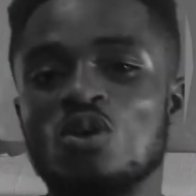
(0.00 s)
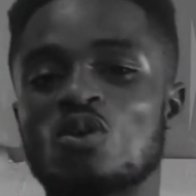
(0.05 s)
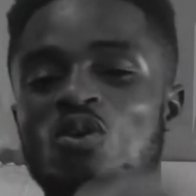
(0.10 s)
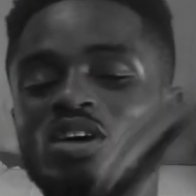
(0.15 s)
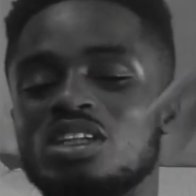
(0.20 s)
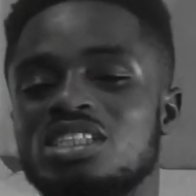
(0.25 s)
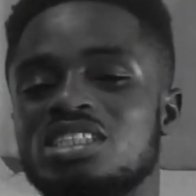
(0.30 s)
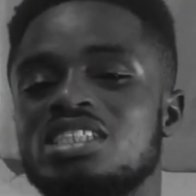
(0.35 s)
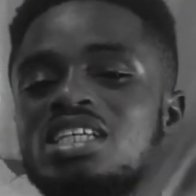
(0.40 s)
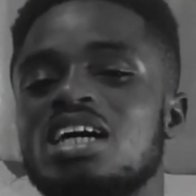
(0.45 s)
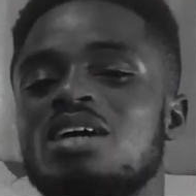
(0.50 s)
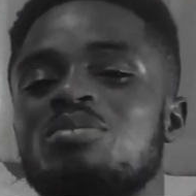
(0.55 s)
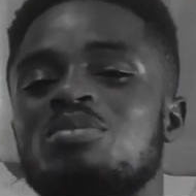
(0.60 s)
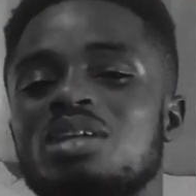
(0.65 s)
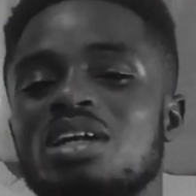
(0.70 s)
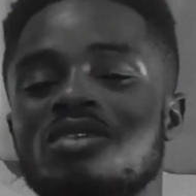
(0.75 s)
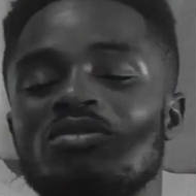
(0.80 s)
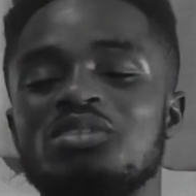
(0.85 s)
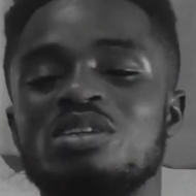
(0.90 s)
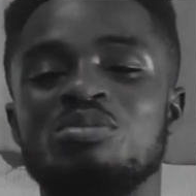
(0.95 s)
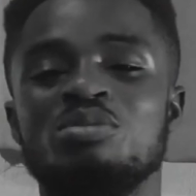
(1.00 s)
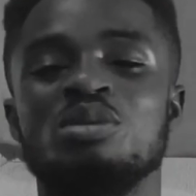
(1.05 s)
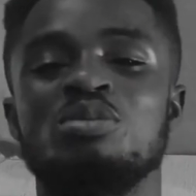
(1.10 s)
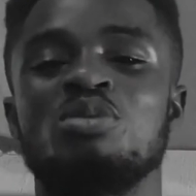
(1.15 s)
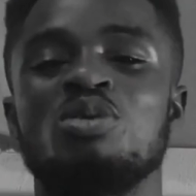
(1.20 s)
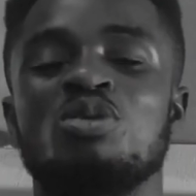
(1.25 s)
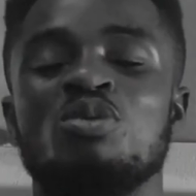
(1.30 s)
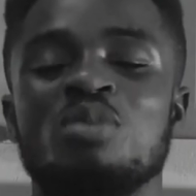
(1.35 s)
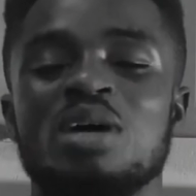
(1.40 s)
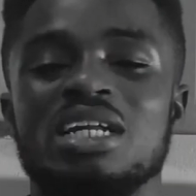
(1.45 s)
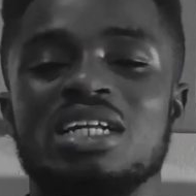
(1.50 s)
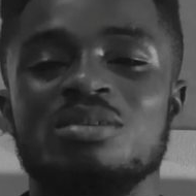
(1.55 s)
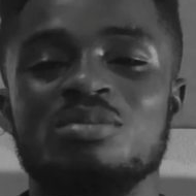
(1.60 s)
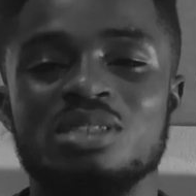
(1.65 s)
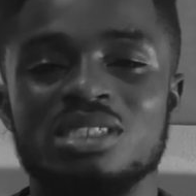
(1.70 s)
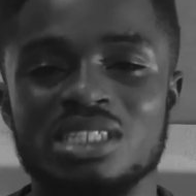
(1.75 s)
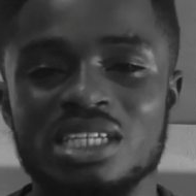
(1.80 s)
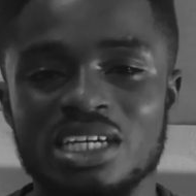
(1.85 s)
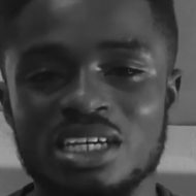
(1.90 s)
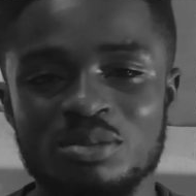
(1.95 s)
What's up, lovely people? My name
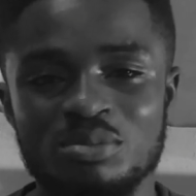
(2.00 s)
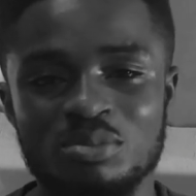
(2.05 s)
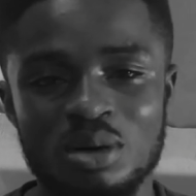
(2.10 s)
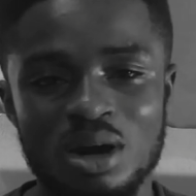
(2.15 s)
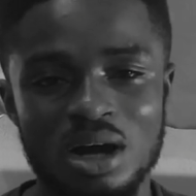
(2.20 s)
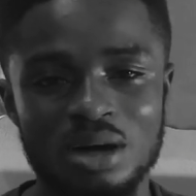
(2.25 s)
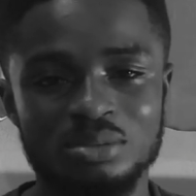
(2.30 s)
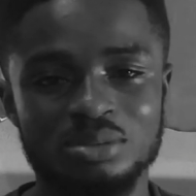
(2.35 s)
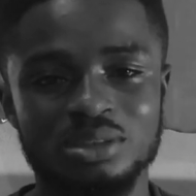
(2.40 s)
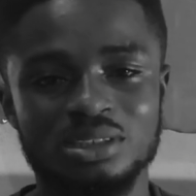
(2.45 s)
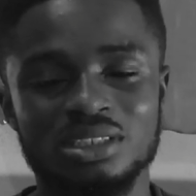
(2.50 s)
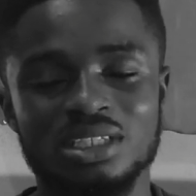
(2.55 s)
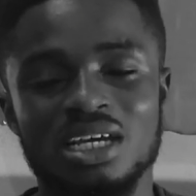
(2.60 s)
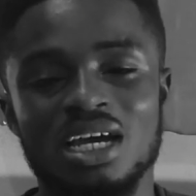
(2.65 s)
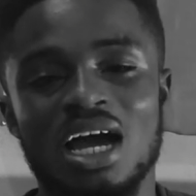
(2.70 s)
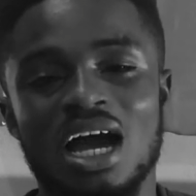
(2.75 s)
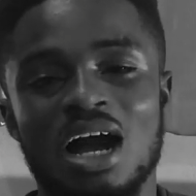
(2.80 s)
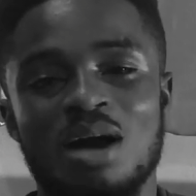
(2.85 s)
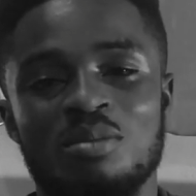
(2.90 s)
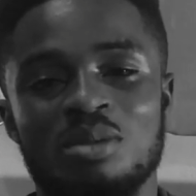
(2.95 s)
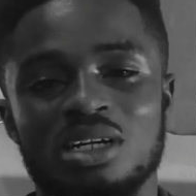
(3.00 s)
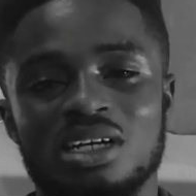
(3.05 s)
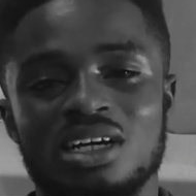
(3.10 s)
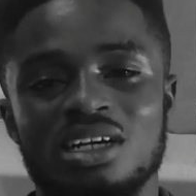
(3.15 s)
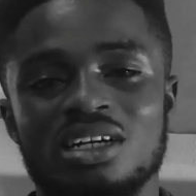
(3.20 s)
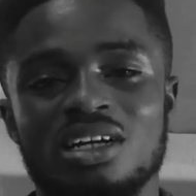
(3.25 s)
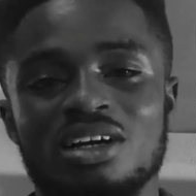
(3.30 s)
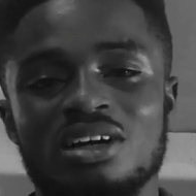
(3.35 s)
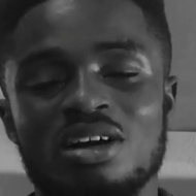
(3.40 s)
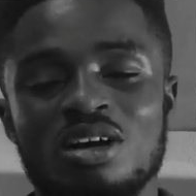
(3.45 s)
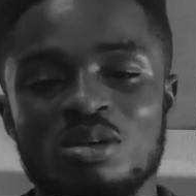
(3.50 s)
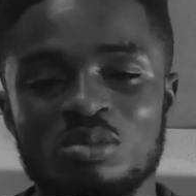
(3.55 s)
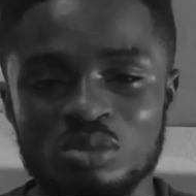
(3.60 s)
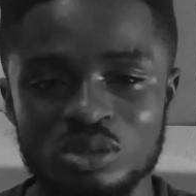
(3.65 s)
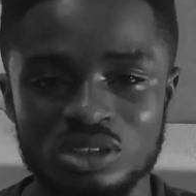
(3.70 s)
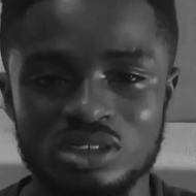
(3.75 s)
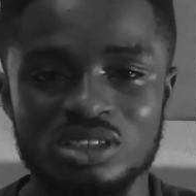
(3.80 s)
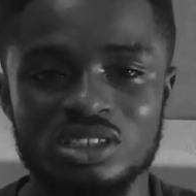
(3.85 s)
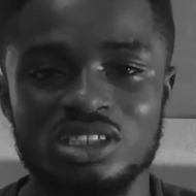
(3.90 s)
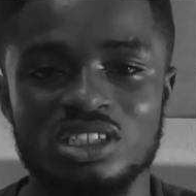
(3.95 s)
is K-Paps. I'm an underground
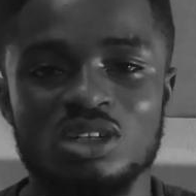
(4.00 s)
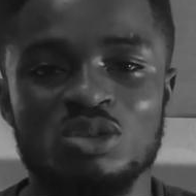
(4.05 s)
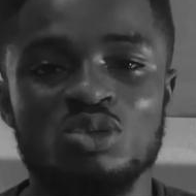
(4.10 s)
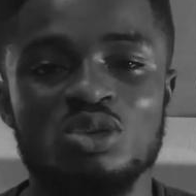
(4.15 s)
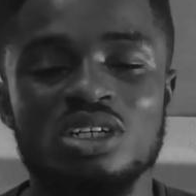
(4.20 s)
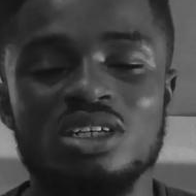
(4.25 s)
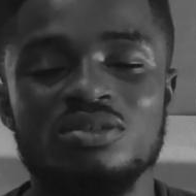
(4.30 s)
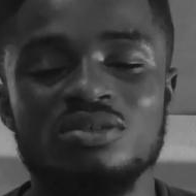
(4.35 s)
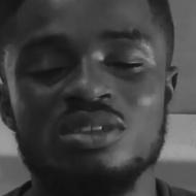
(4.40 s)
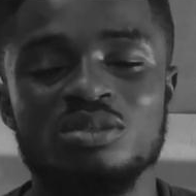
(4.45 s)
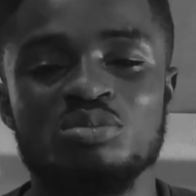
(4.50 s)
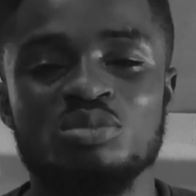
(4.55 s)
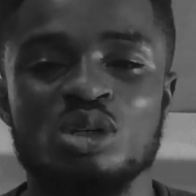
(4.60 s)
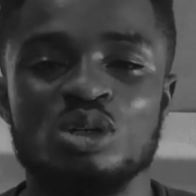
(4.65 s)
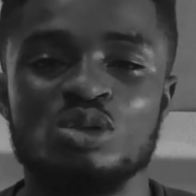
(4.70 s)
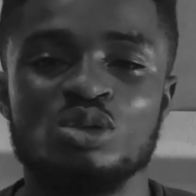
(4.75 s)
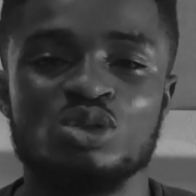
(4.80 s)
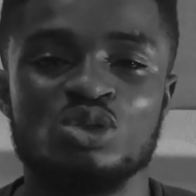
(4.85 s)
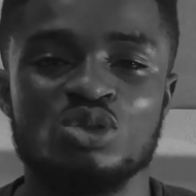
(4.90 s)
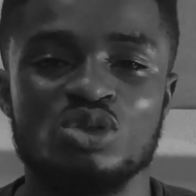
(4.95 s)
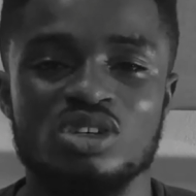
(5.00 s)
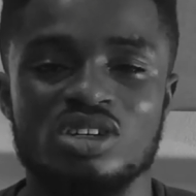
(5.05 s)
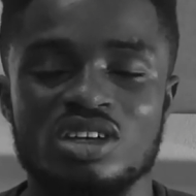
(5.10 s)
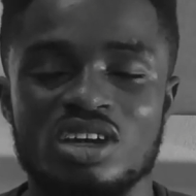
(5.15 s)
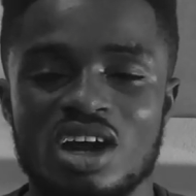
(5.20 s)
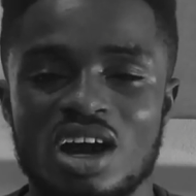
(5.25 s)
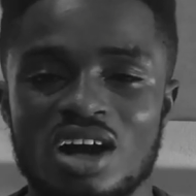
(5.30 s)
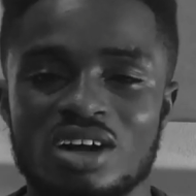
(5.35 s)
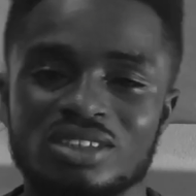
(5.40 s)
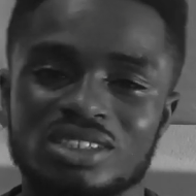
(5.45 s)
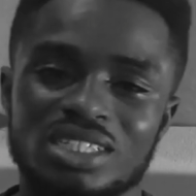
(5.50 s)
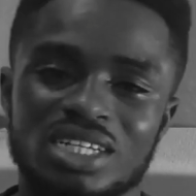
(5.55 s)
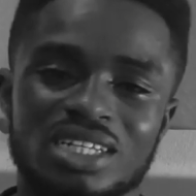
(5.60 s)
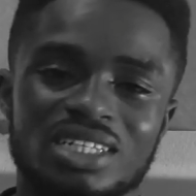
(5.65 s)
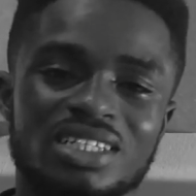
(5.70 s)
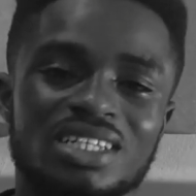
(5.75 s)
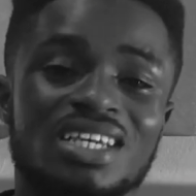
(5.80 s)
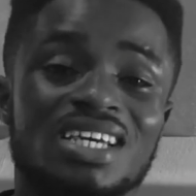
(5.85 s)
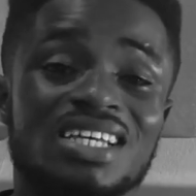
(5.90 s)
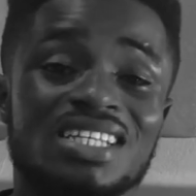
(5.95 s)
musician who lives in Beguzu ER,
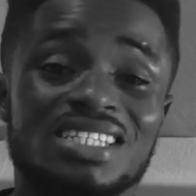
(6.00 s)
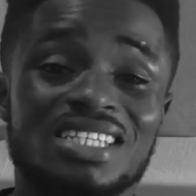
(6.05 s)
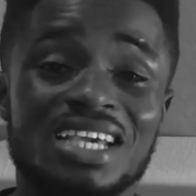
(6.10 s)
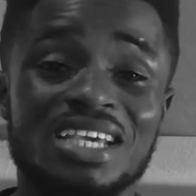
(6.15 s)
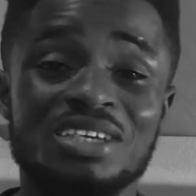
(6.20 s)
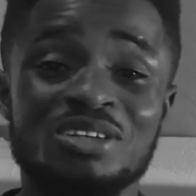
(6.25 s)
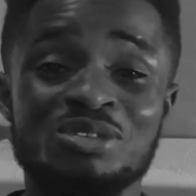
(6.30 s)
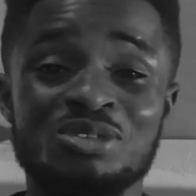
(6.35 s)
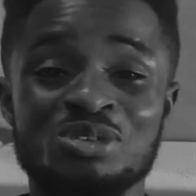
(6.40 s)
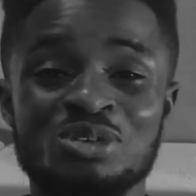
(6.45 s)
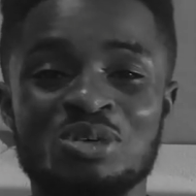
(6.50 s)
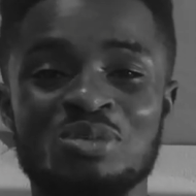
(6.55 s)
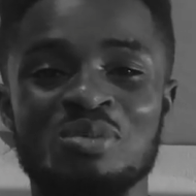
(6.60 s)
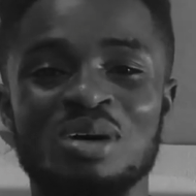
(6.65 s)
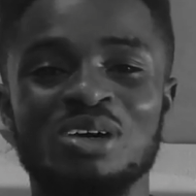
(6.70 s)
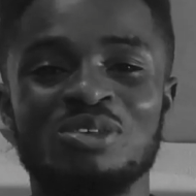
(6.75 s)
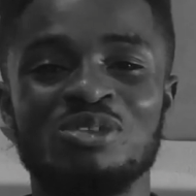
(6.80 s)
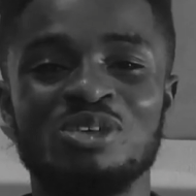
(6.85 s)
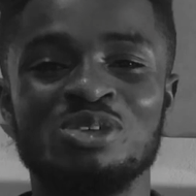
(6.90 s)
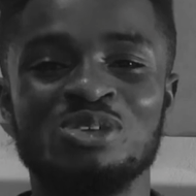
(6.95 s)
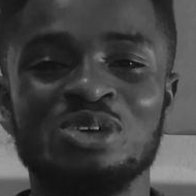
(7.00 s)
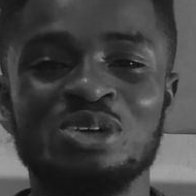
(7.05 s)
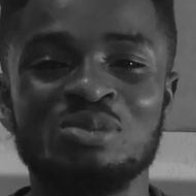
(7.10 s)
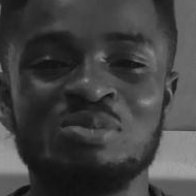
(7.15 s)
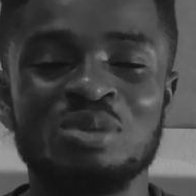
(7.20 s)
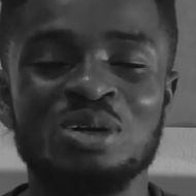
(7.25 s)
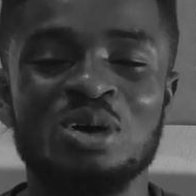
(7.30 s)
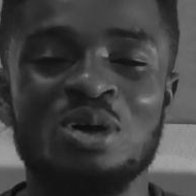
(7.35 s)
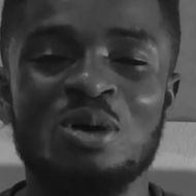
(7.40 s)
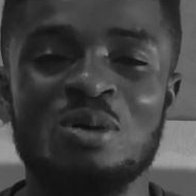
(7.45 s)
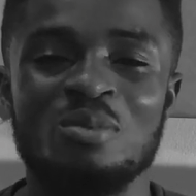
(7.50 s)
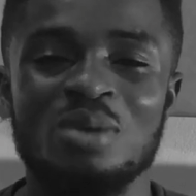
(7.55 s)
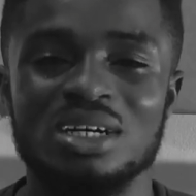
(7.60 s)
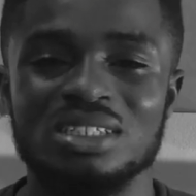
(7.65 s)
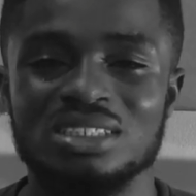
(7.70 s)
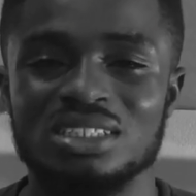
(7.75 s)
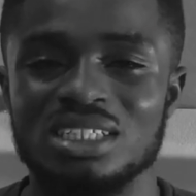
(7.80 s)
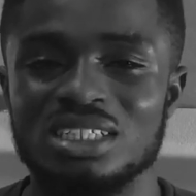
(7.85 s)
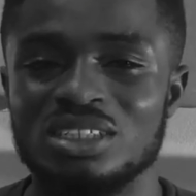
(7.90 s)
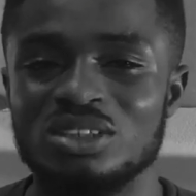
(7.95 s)
Charlie. Thank you so much for joining me on
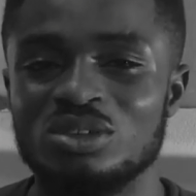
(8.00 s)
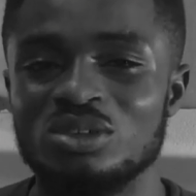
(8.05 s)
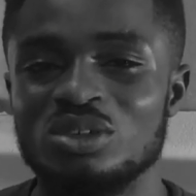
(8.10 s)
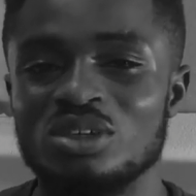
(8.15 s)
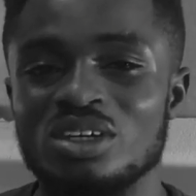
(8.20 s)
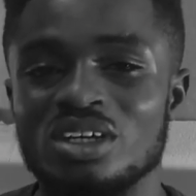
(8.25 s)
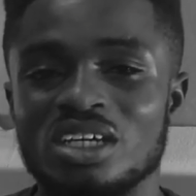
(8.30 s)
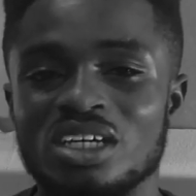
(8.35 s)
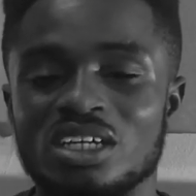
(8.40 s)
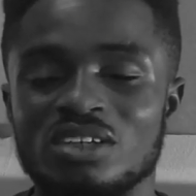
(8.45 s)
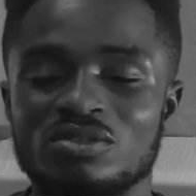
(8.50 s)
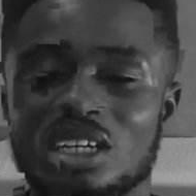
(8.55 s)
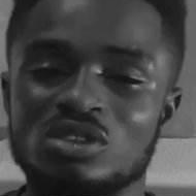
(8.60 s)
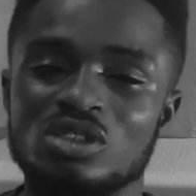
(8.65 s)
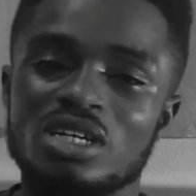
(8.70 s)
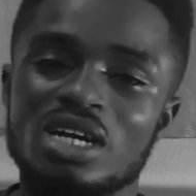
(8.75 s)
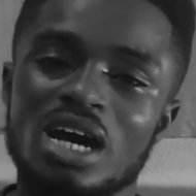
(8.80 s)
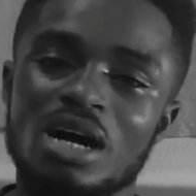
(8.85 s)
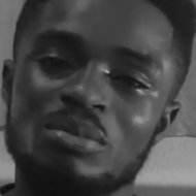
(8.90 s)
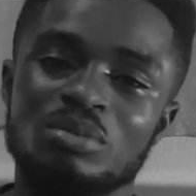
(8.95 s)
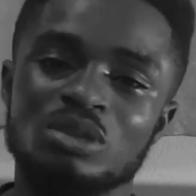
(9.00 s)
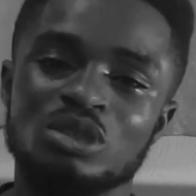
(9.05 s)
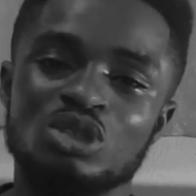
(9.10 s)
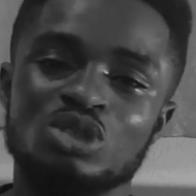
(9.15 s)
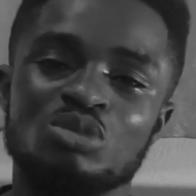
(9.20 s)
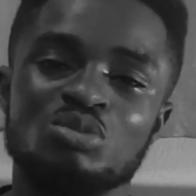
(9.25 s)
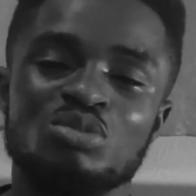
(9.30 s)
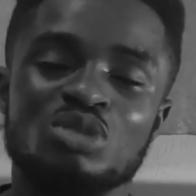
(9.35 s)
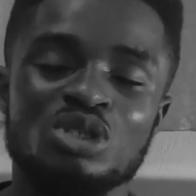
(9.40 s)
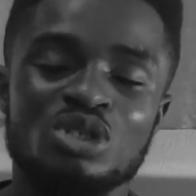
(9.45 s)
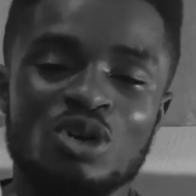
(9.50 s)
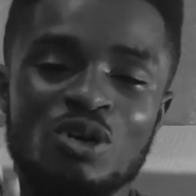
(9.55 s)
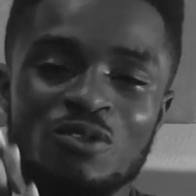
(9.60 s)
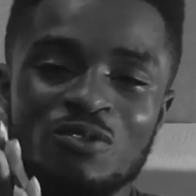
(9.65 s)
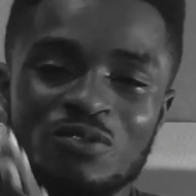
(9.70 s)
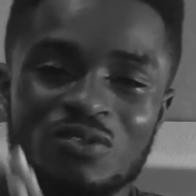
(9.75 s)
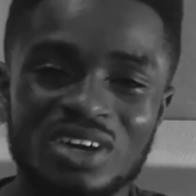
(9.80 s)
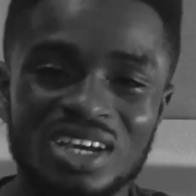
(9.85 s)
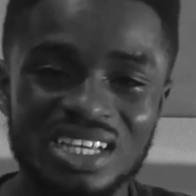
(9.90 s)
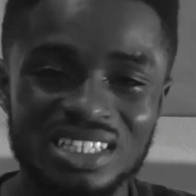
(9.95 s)
my channel. If today happens to be your
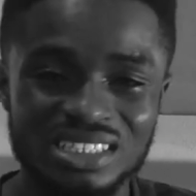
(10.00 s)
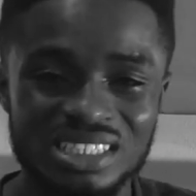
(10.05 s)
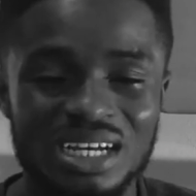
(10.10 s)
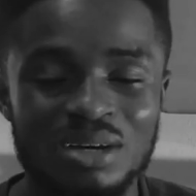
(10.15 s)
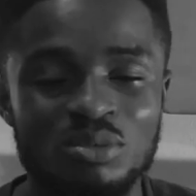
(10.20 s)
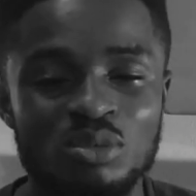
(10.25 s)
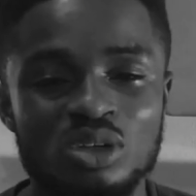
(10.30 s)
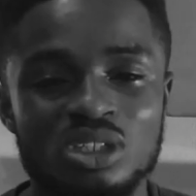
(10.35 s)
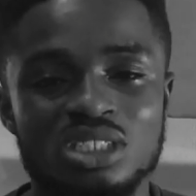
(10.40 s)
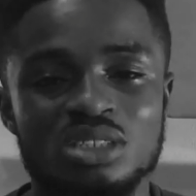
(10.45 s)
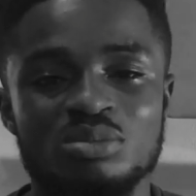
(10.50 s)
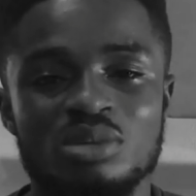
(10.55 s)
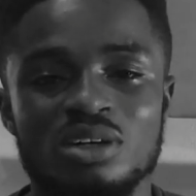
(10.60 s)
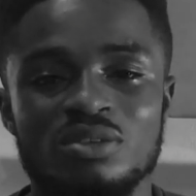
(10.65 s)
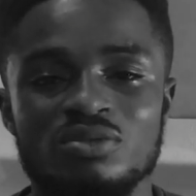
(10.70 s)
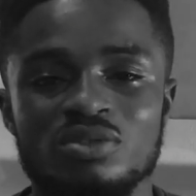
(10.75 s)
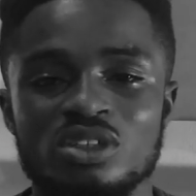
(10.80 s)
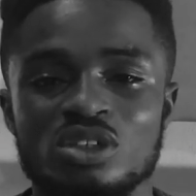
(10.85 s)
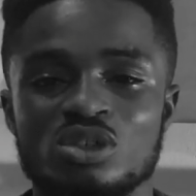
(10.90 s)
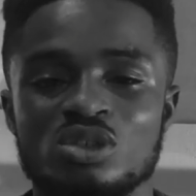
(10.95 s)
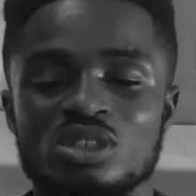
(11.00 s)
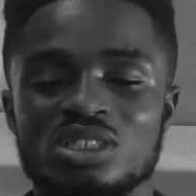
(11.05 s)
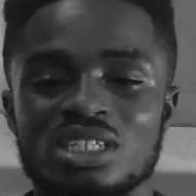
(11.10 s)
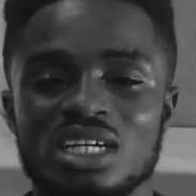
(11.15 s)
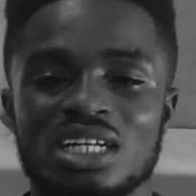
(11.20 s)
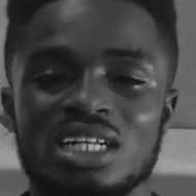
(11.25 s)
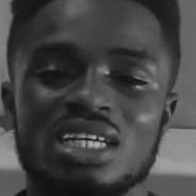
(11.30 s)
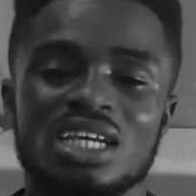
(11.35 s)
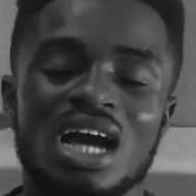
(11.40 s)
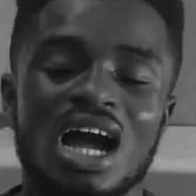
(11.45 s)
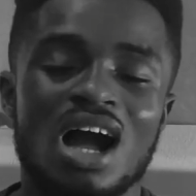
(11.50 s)
first time watching my video, Charlie,